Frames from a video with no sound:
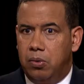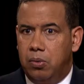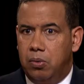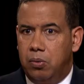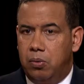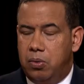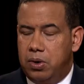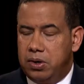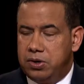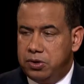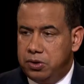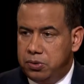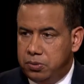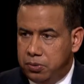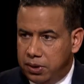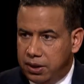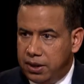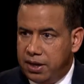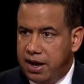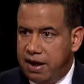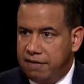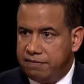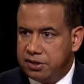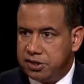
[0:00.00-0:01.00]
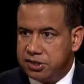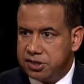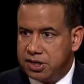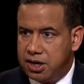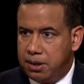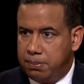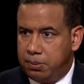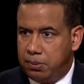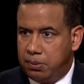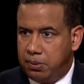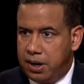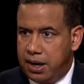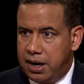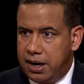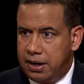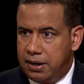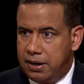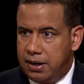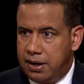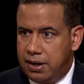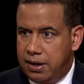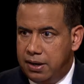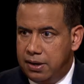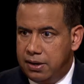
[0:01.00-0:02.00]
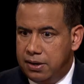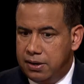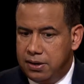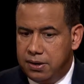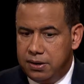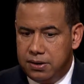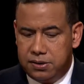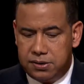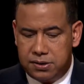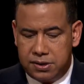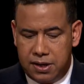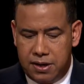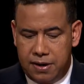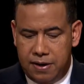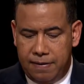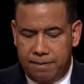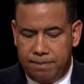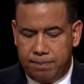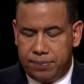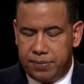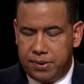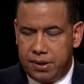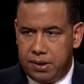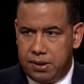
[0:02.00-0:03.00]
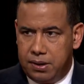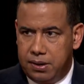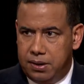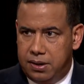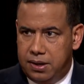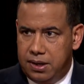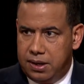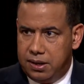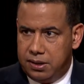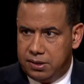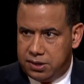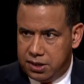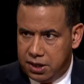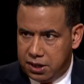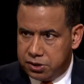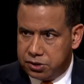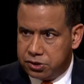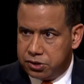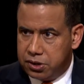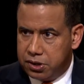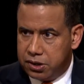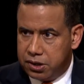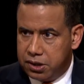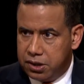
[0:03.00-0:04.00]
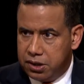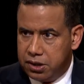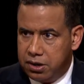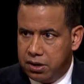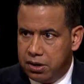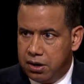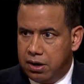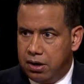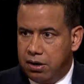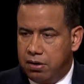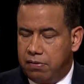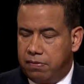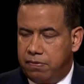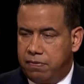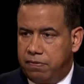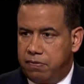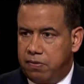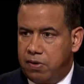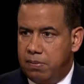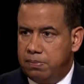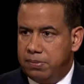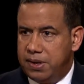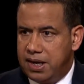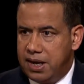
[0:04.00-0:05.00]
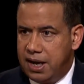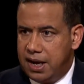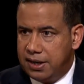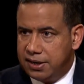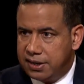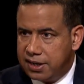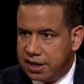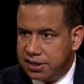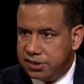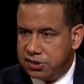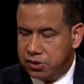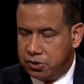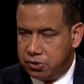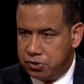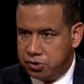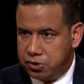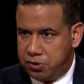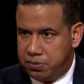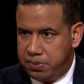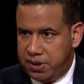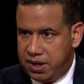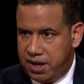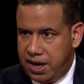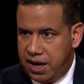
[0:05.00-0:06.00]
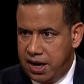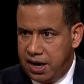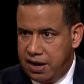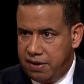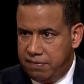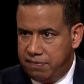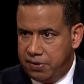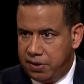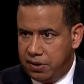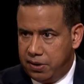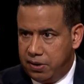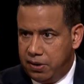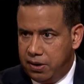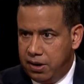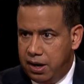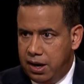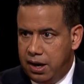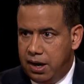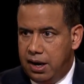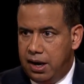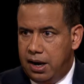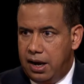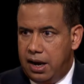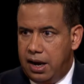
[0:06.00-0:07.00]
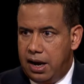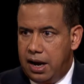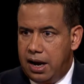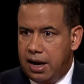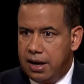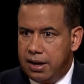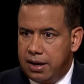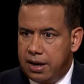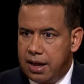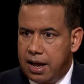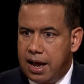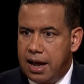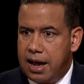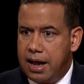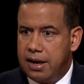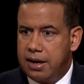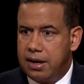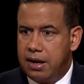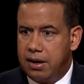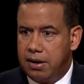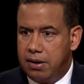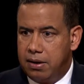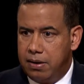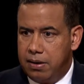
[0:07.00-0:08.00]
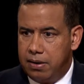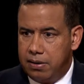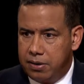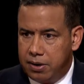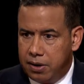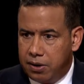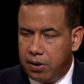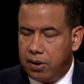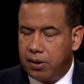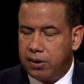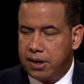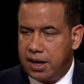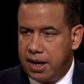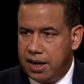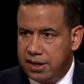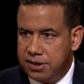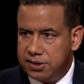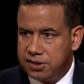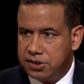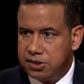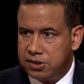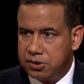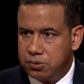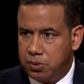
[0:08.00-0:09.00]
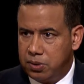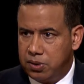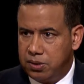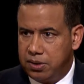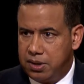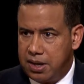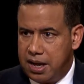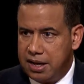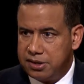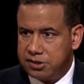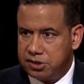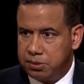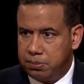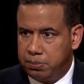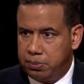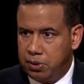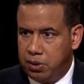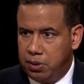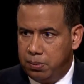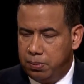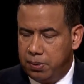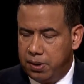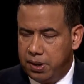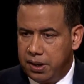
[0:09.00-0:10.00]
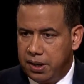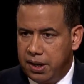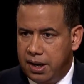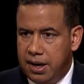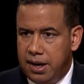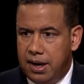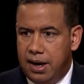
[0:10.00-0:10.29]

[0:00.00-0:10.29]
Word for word: What you really have to separate is the addiction from the antisocial behavior, and that there are cases where that's appropriate.